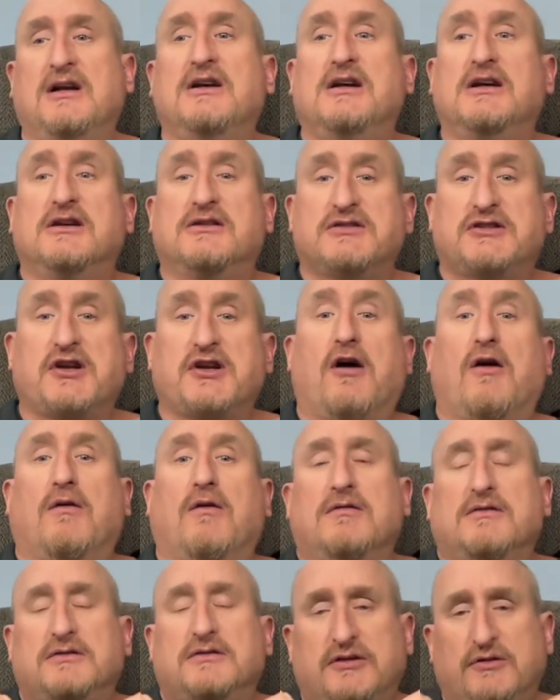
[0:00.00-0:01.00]

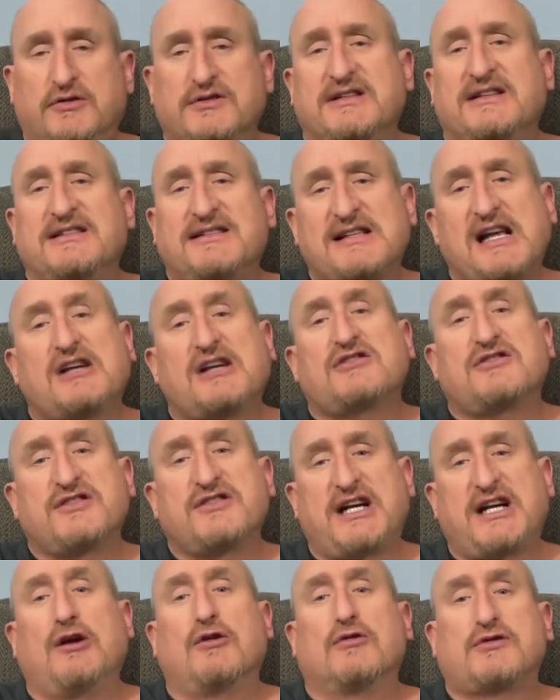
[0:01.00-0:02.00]
So, using session
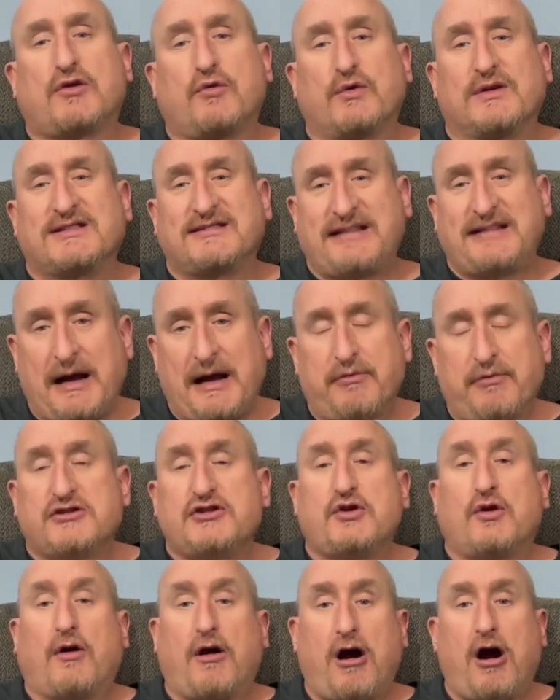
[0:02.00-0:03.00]
0 to establish
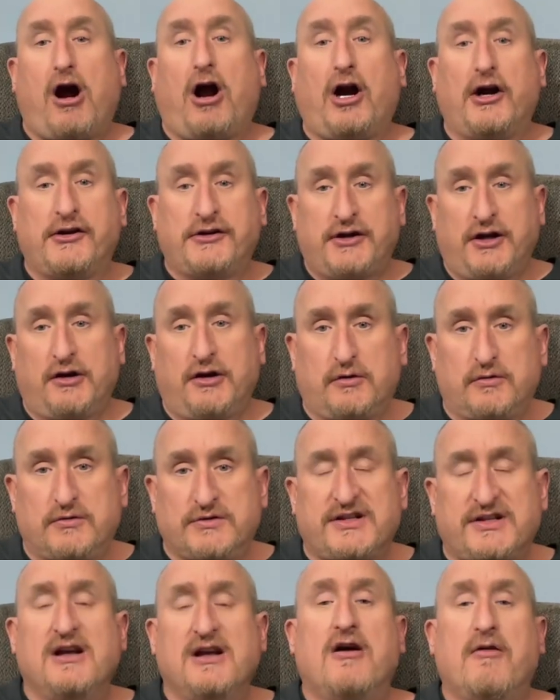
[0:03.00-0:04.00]
your hard
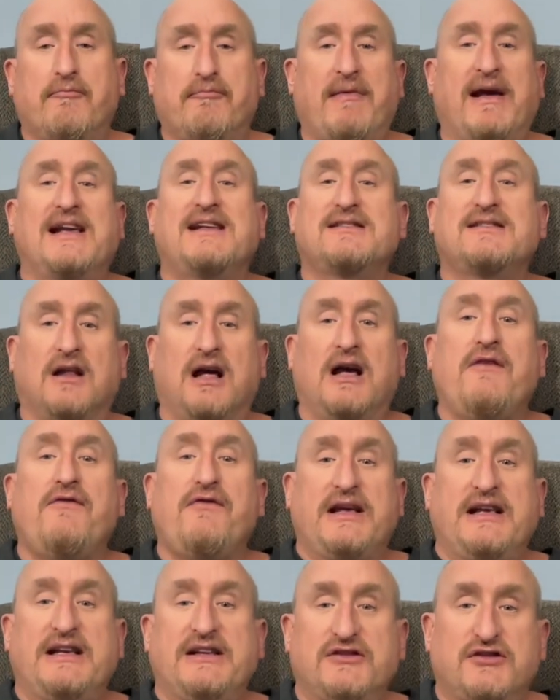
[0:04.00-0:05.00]
no's makes life
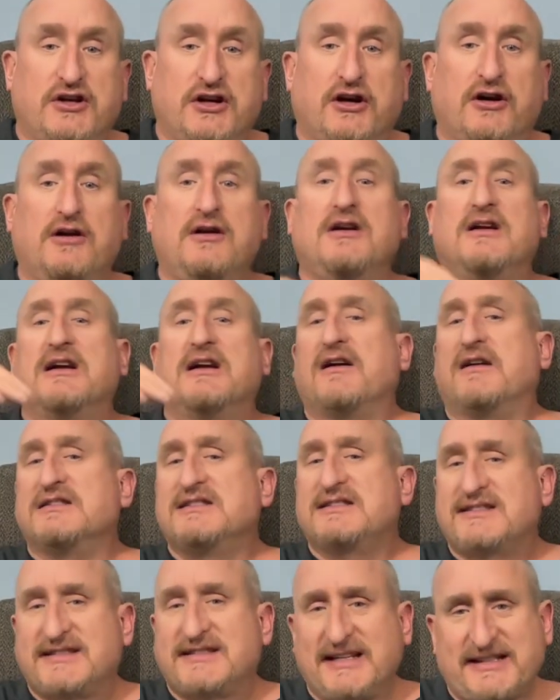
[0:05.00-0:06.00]
easier
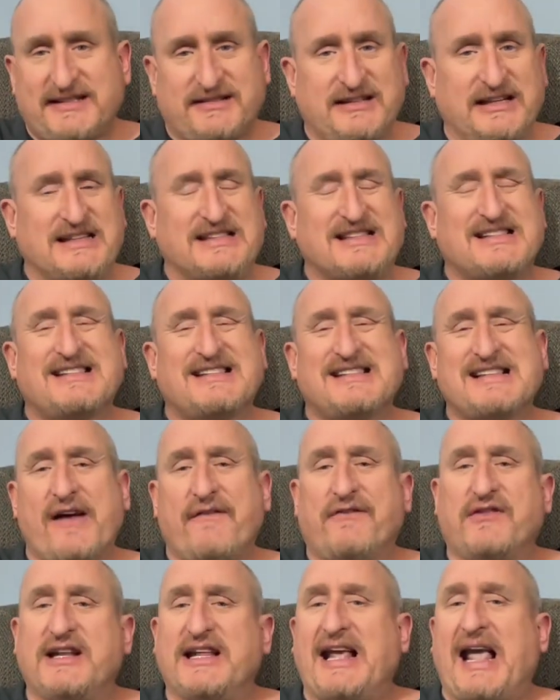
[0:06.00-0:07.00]
60,
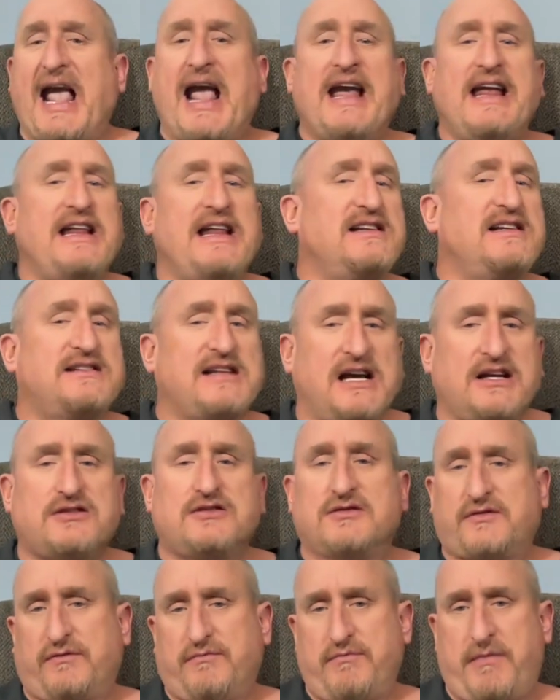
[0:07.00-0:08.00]
70, 80
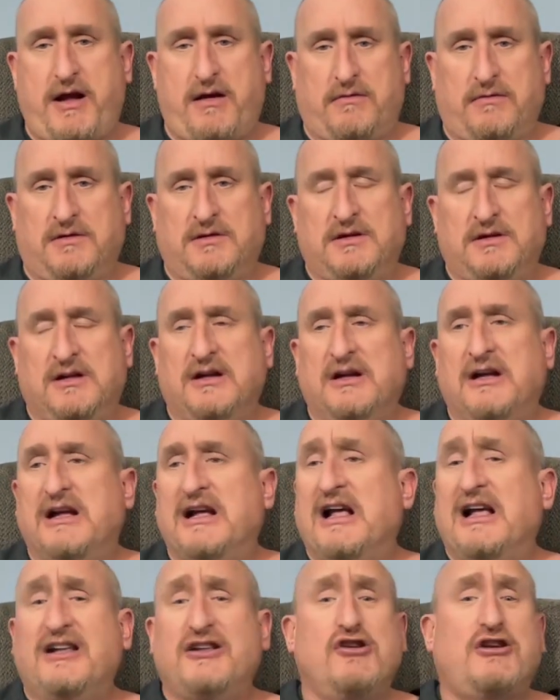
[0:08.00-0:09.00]
sessions from now.
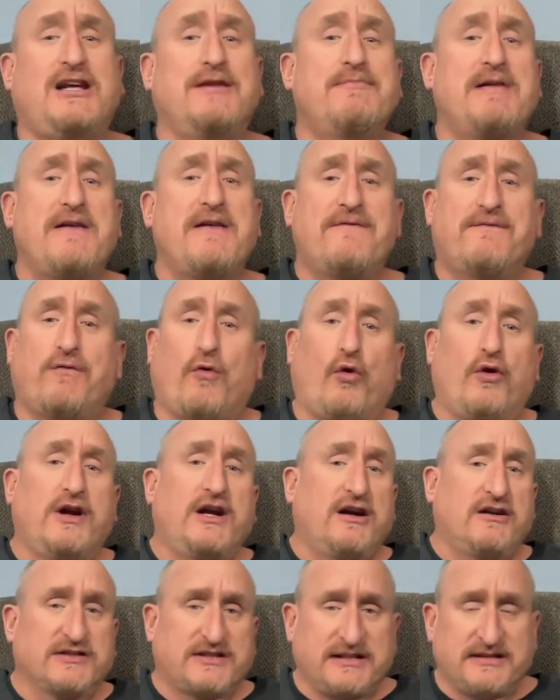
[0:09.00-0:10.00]
You could be 4
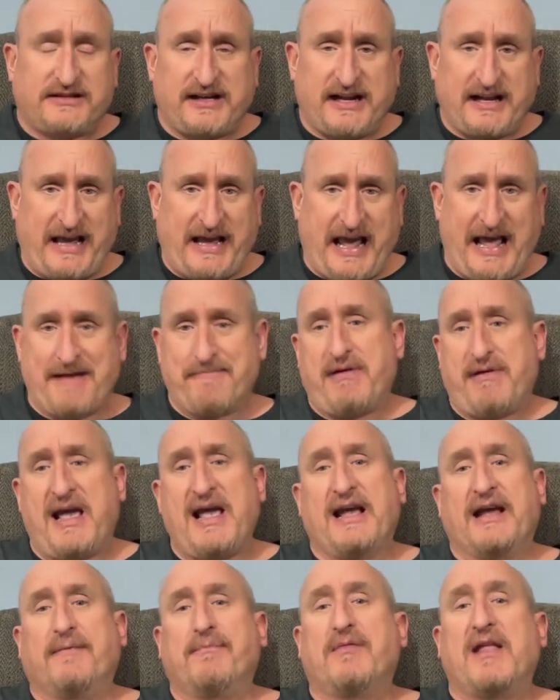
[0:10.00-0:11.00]
years into the
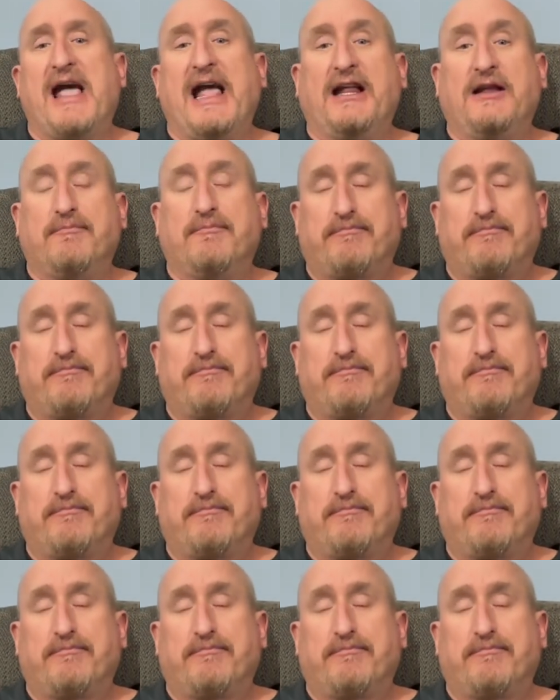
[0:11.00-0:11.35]
campaign and